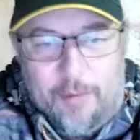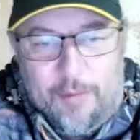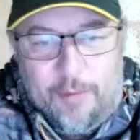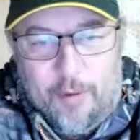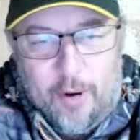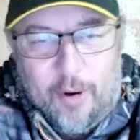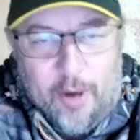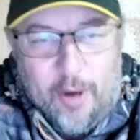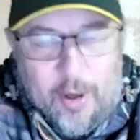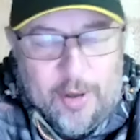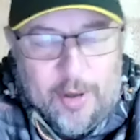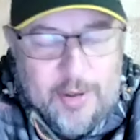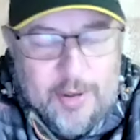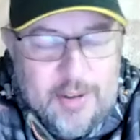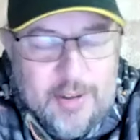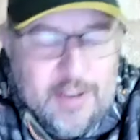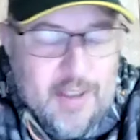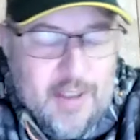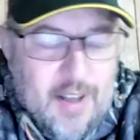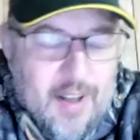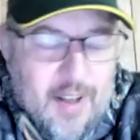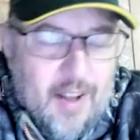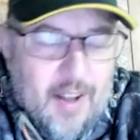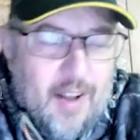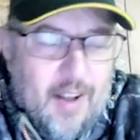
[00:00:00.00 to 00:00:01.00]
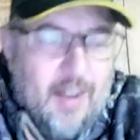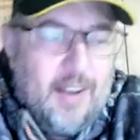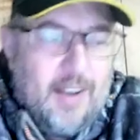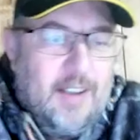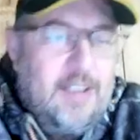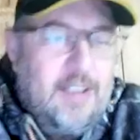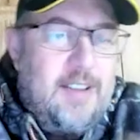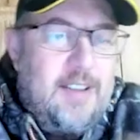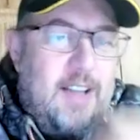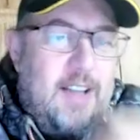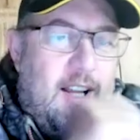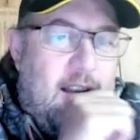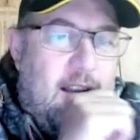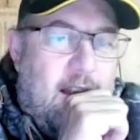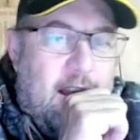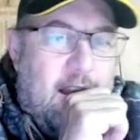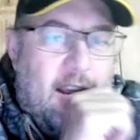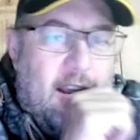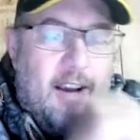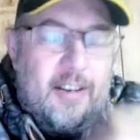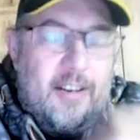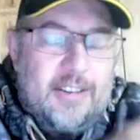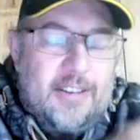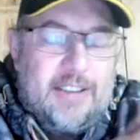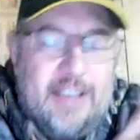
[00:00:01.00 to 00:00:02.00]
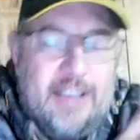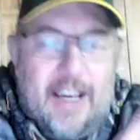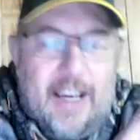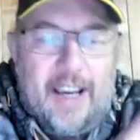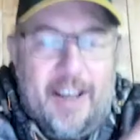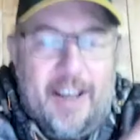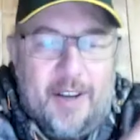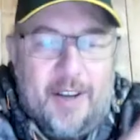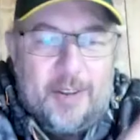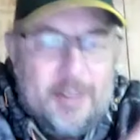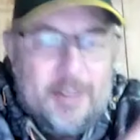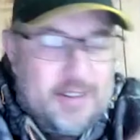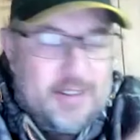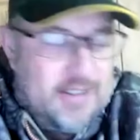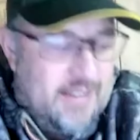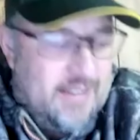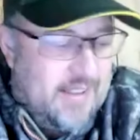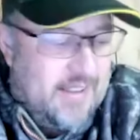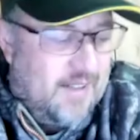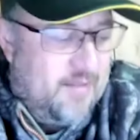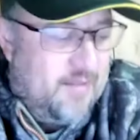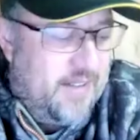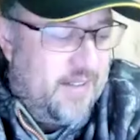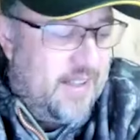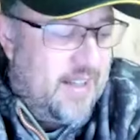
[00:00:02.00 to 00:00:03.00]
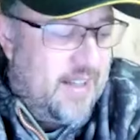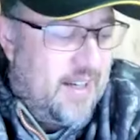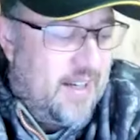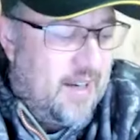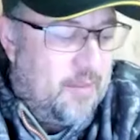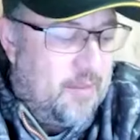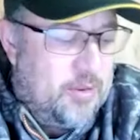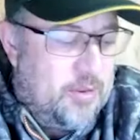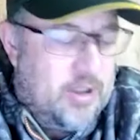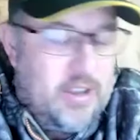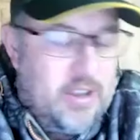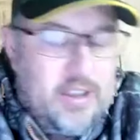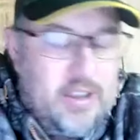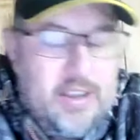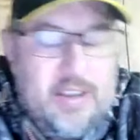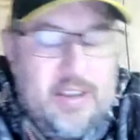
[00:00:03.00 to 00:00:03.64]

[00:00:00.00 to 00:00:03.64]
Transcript: follows. It was chaos. I mean, they absolutely